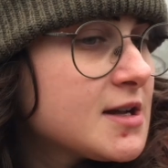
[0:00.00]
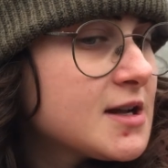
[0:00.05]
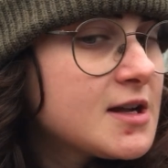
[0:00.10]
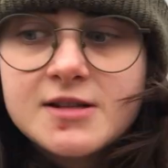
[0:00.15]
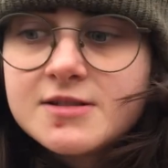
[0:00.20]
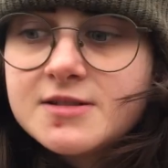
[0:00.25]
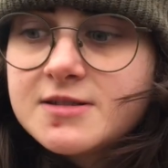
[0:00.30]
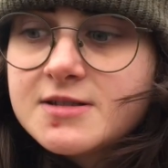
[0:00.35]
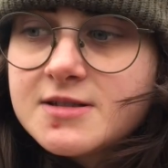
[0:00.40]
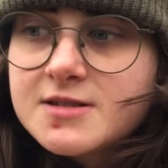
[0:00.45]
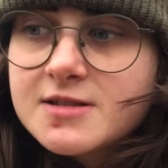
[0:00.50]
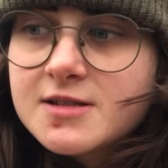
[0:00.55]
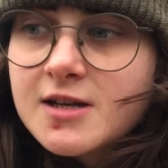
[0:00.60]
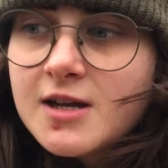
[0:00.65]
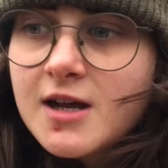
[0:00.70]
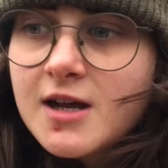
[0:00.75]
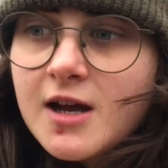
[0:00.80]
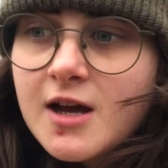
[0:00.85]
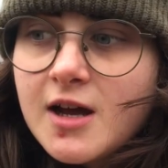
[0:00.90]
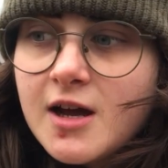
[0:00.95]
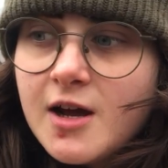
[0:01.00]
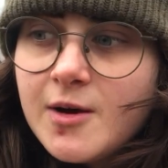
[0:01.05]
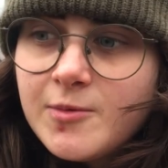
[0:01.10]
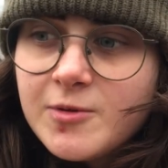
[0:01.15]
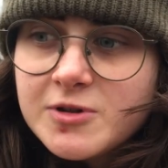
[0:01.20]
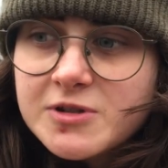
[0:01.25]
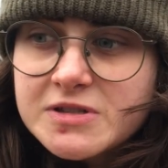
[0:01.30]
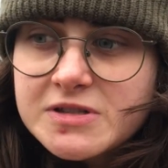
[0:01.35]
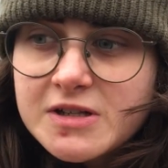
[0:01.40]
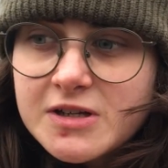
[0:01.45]
And I'm
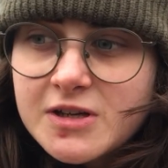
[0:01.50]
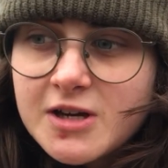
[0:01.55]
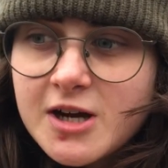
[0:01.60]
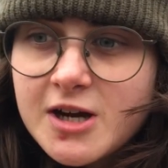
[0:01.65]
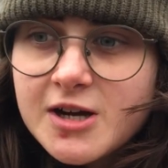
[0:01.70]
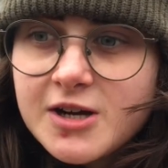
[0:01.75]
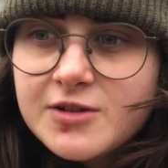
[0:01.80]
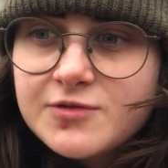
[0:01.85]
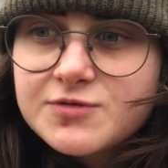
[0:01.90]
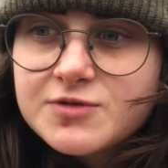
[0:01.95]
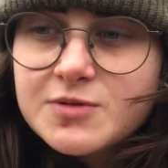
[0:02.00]
also kind of